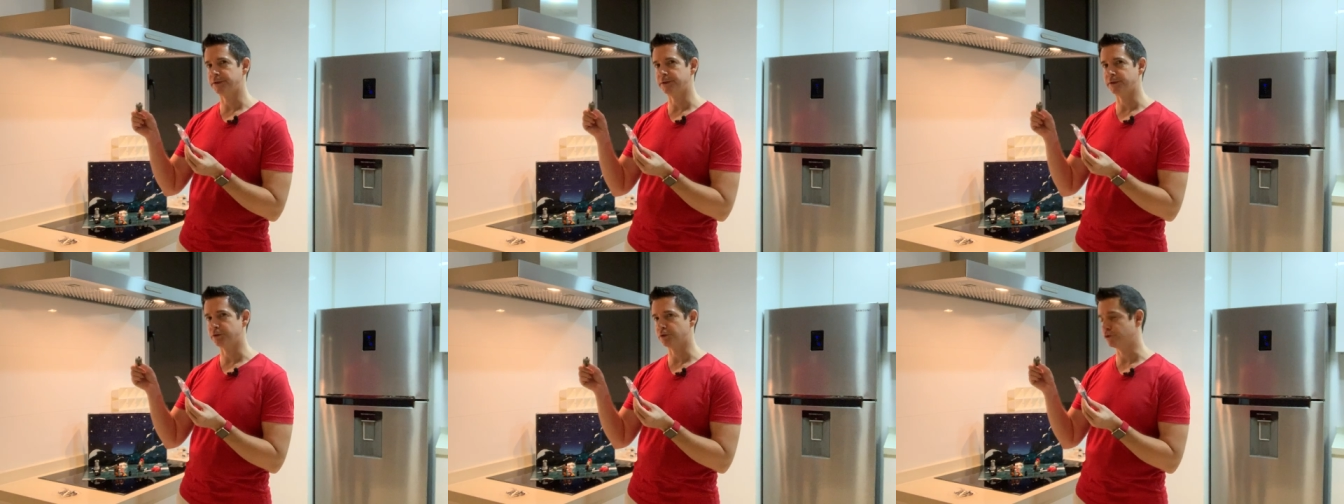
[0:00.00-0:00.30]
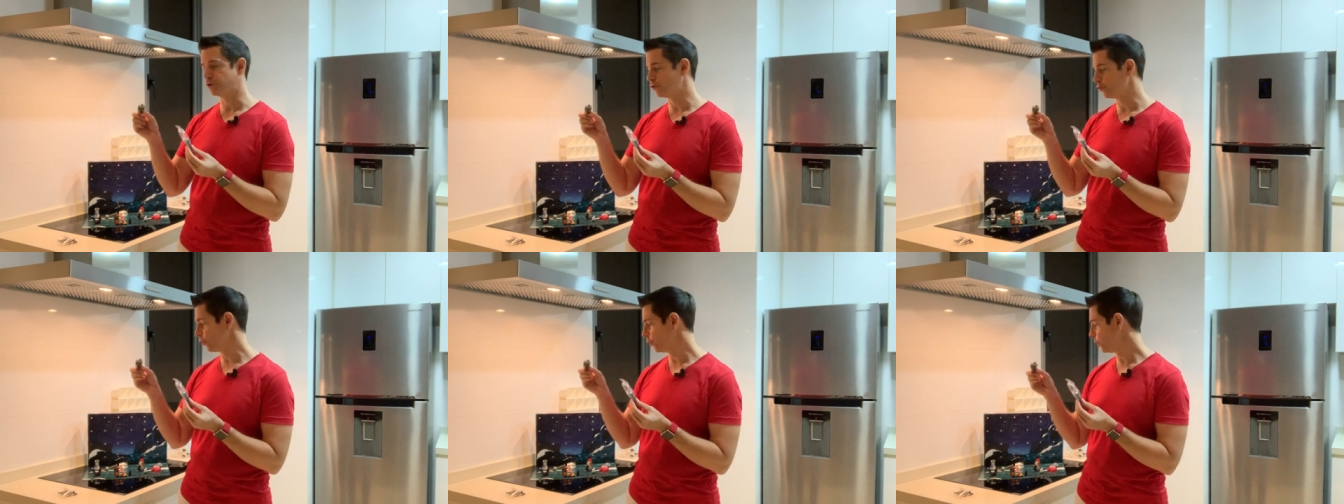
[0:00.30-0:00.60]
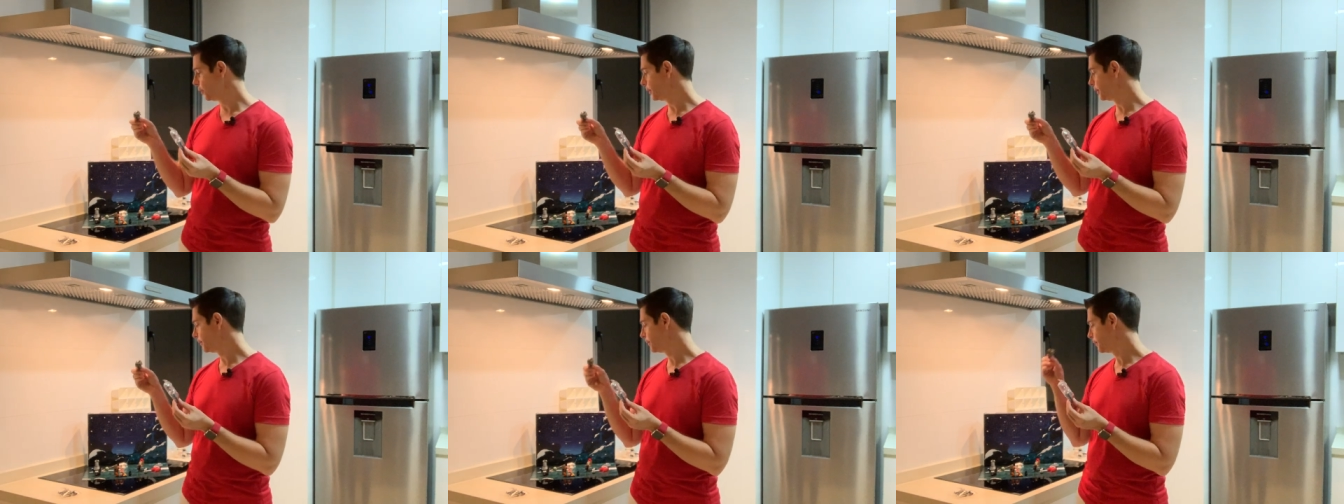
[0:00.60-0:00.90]
is a
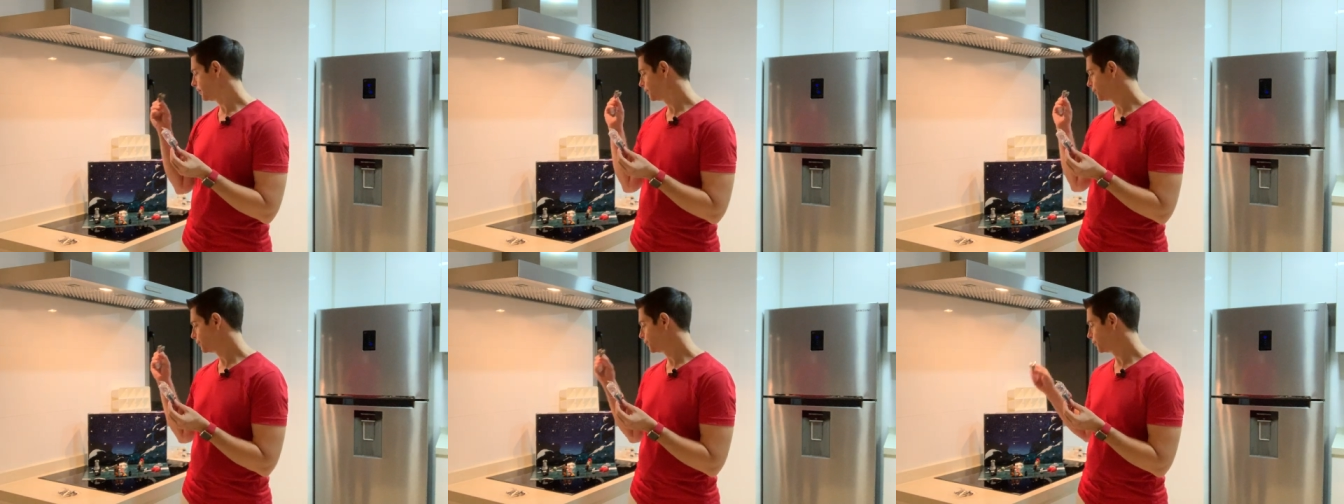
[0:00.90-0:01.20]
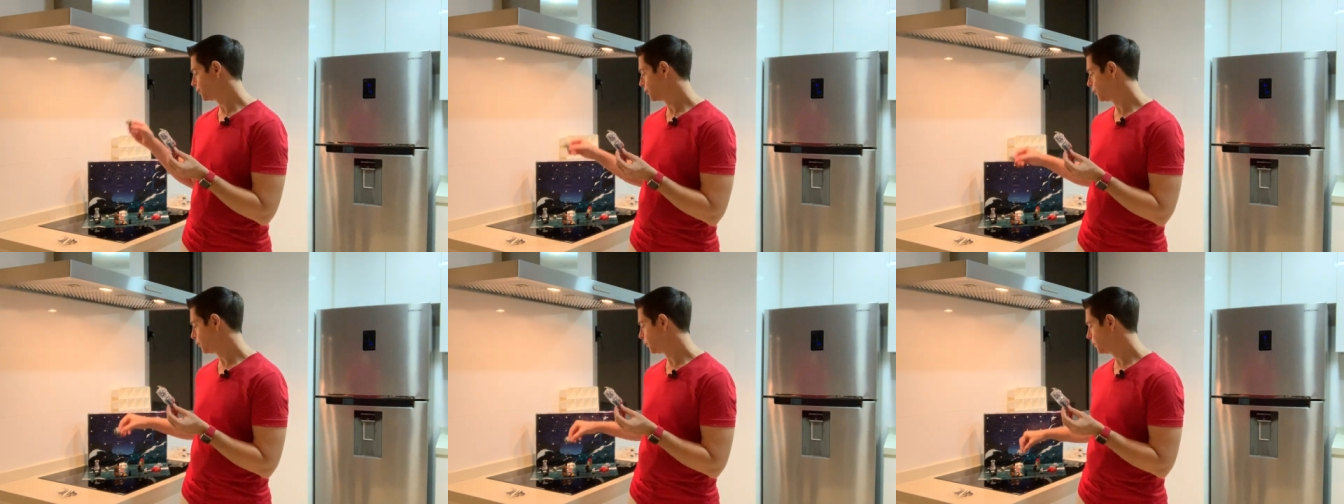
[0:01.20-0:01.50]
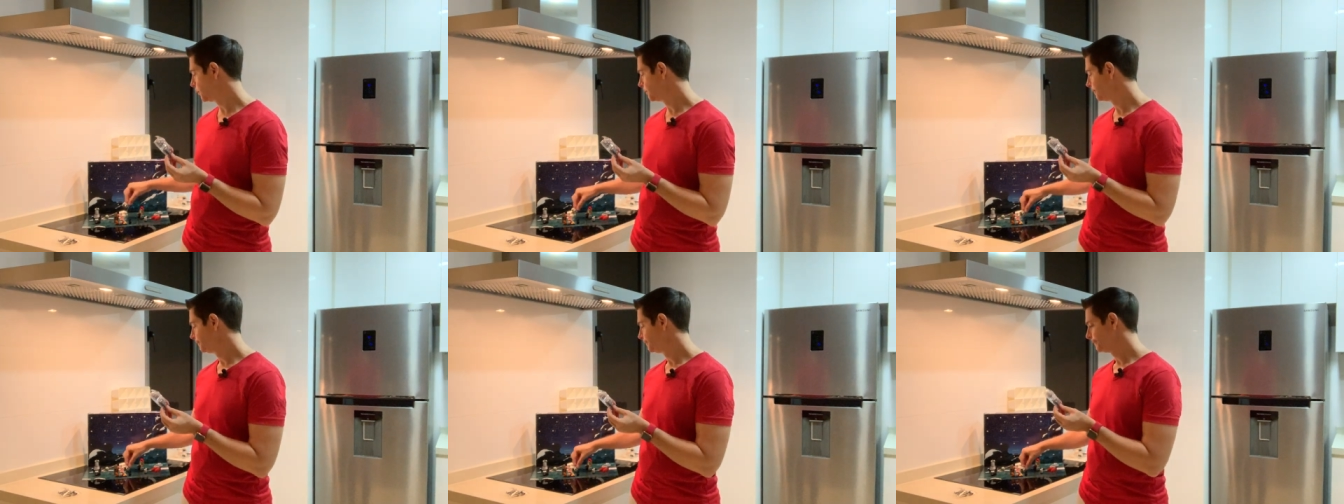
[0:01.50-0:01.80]
droid.
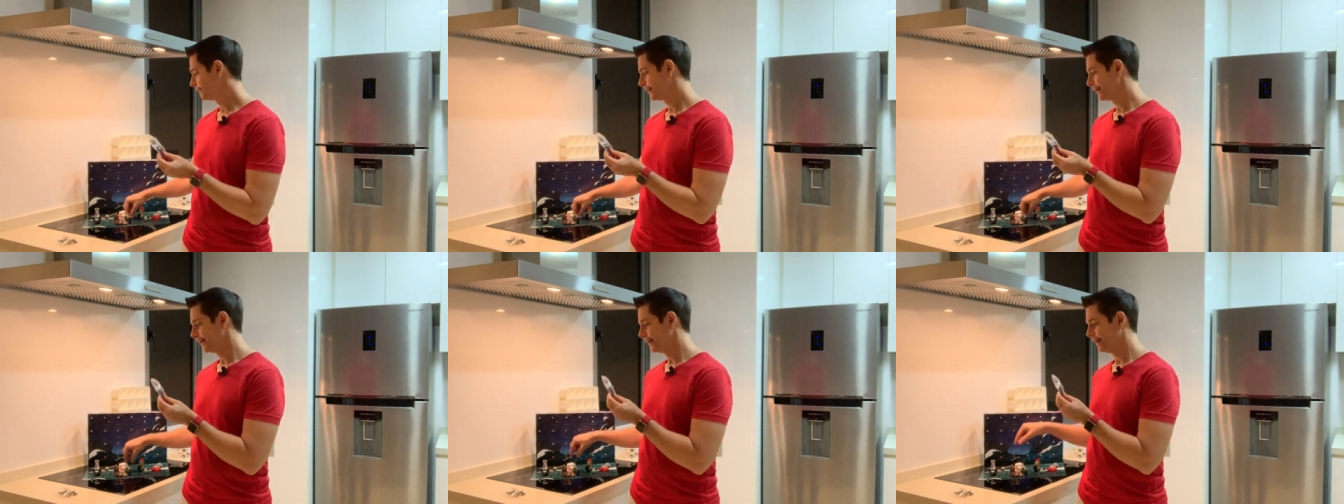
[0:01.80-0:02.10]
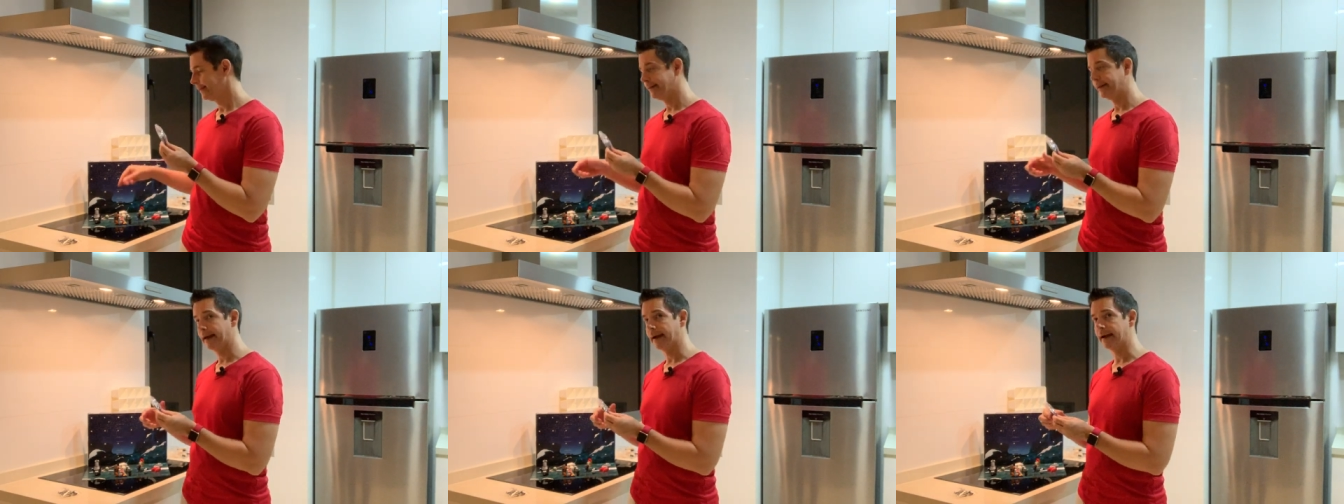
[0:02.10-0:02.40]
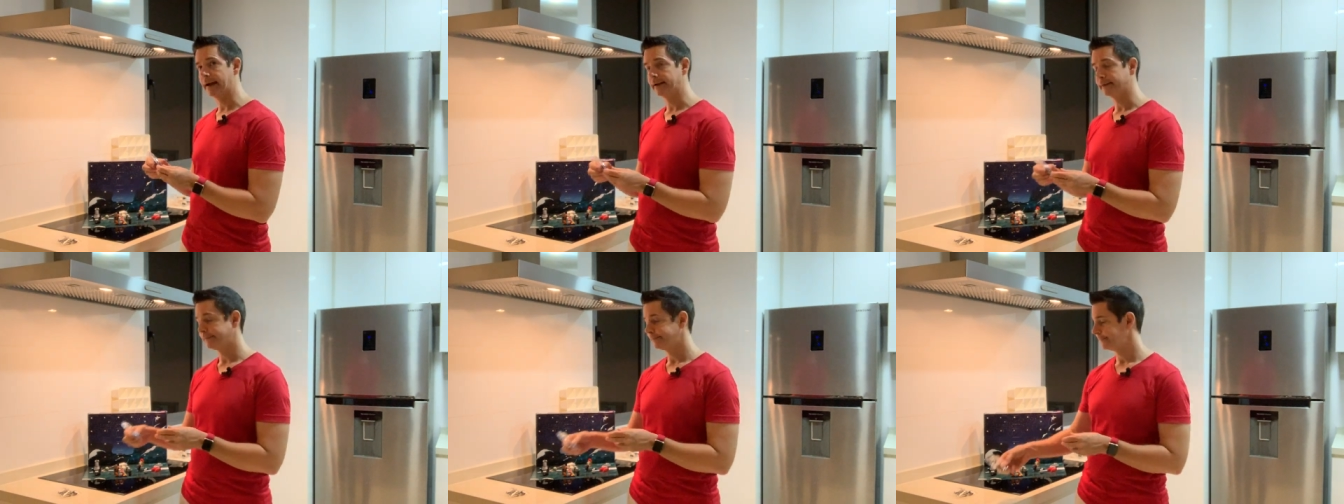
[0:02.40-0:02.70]
So
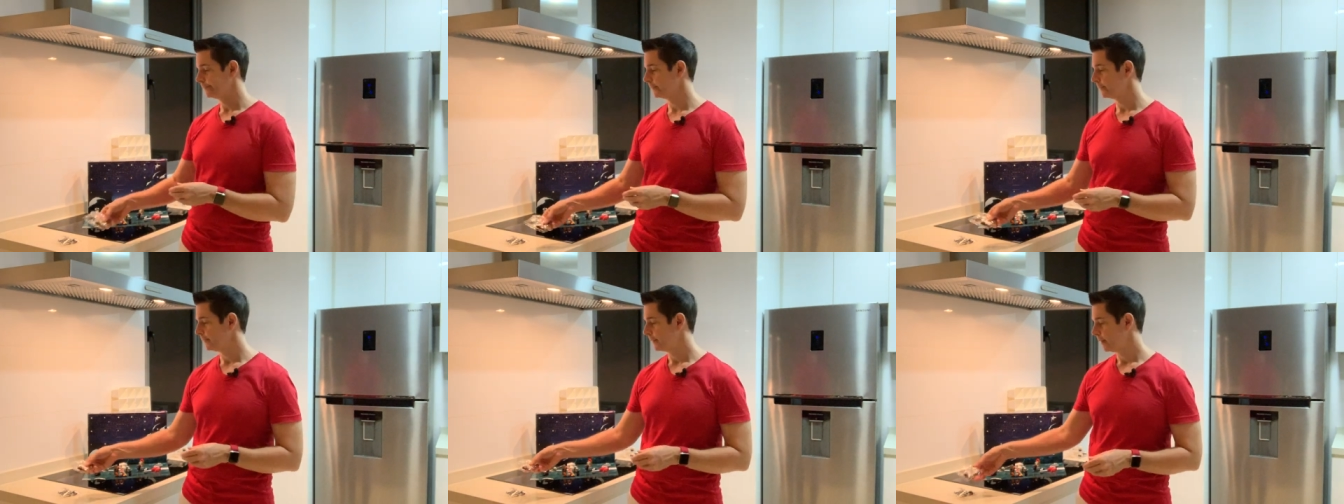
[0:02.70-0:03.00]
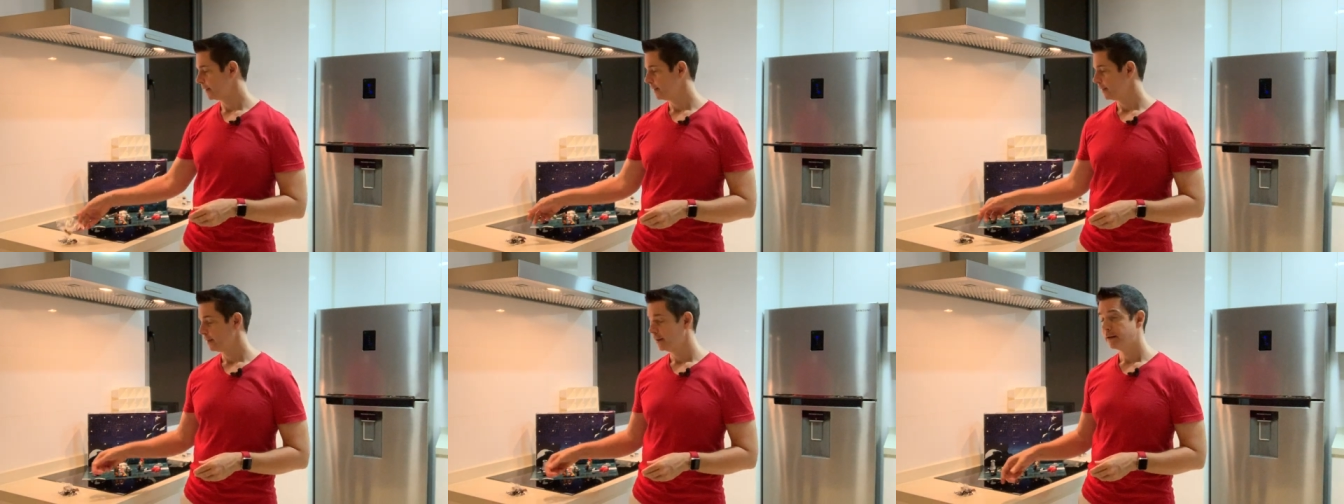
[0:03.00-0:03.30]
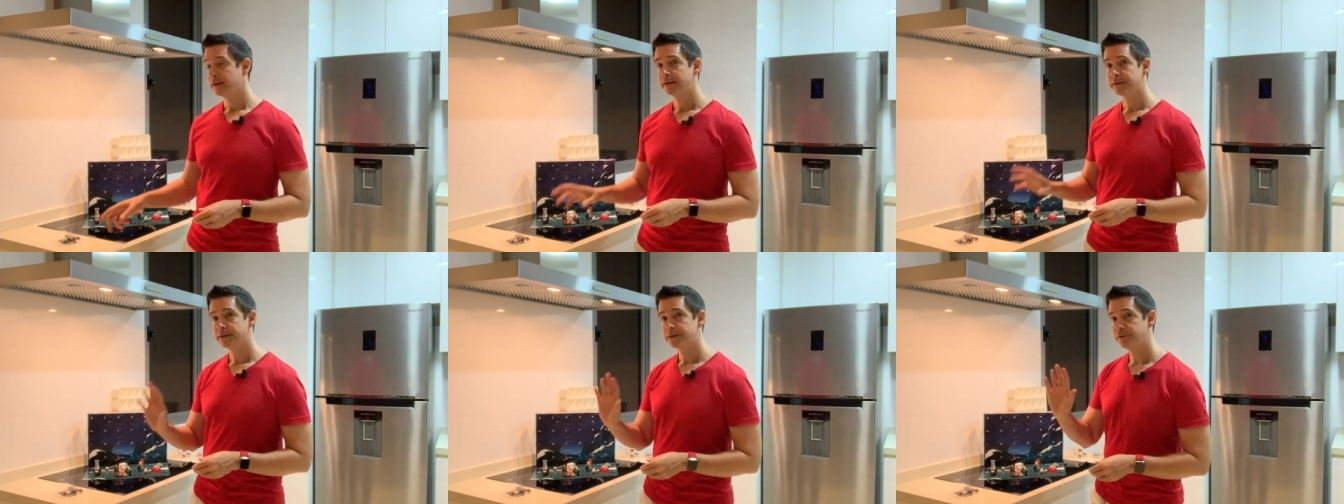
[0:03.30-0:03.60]
yeah,
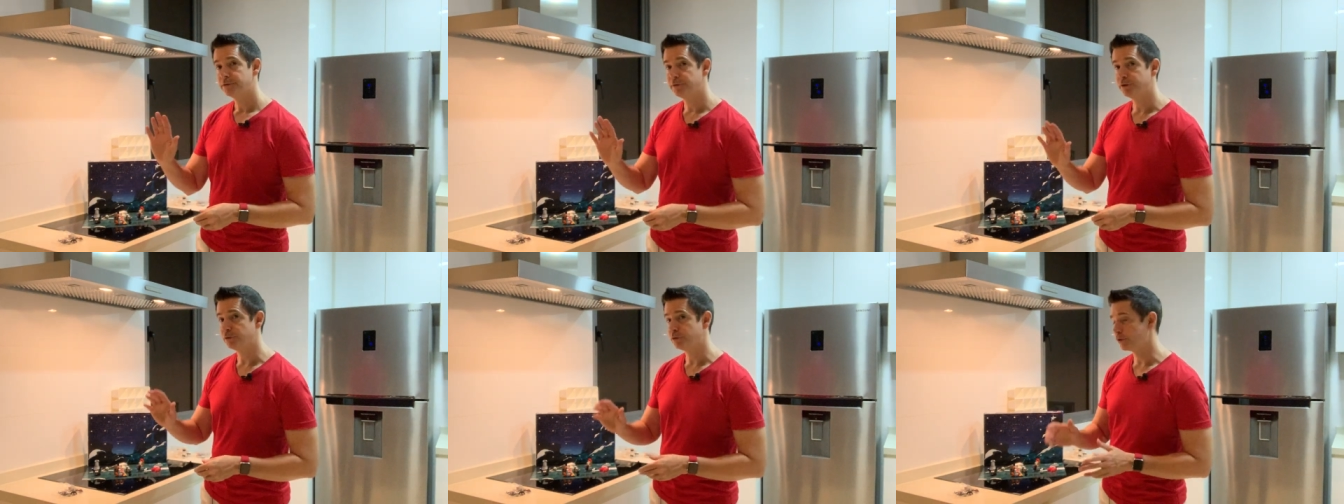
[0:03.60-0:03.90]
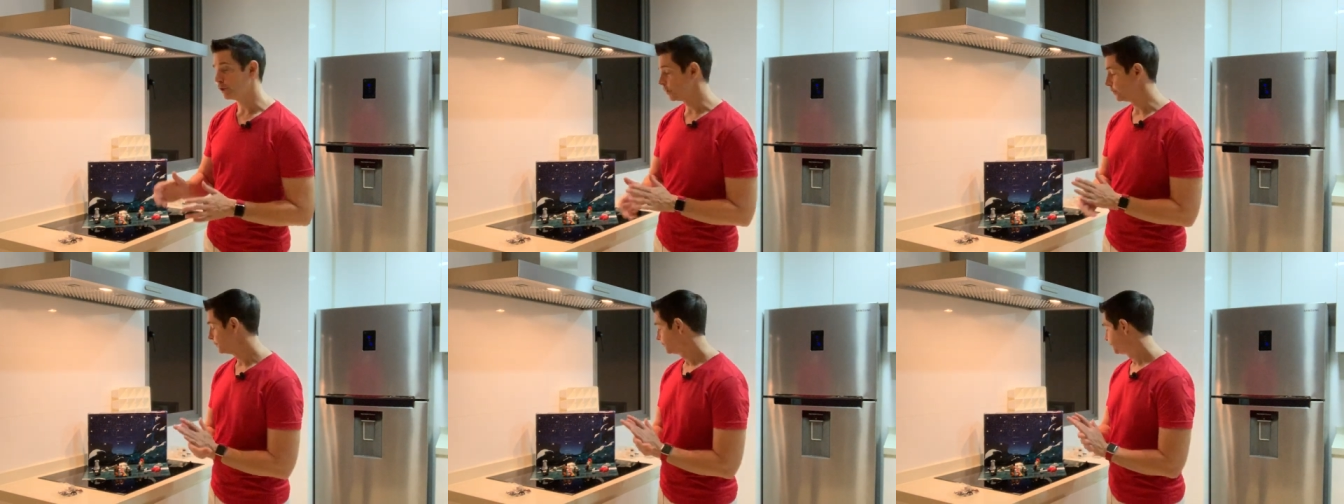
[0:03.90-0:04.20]
future.